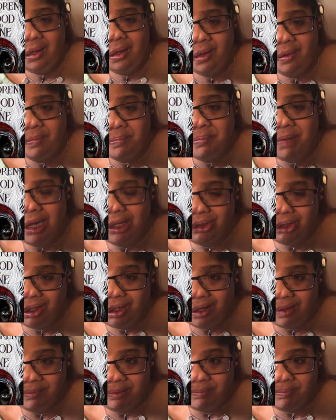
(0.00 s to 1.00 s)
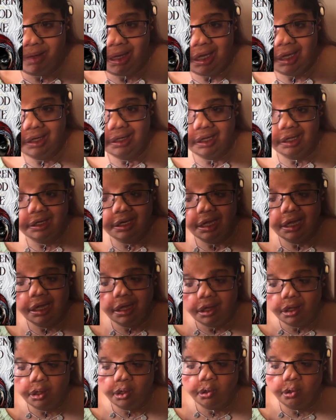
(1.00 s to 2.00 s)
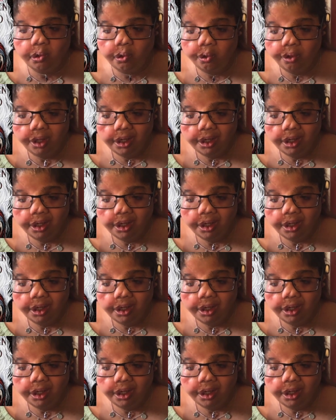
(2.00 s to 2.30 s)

Magic coming back, and how